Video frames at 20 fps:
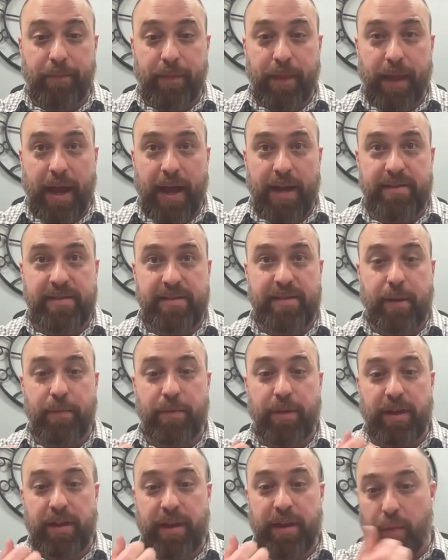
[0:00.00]
as
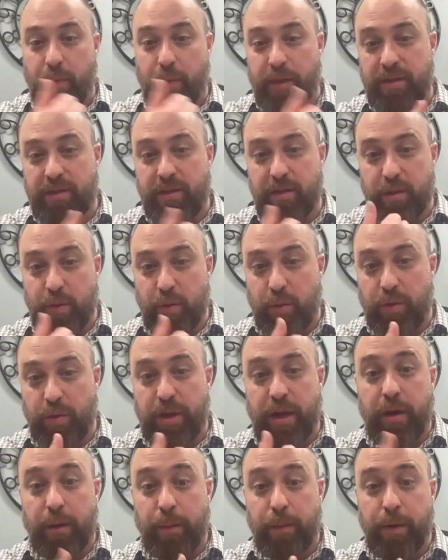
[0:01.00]
something that we do
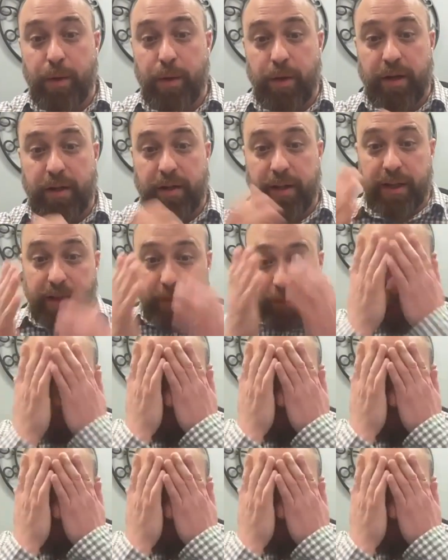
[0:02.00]
therapeutically,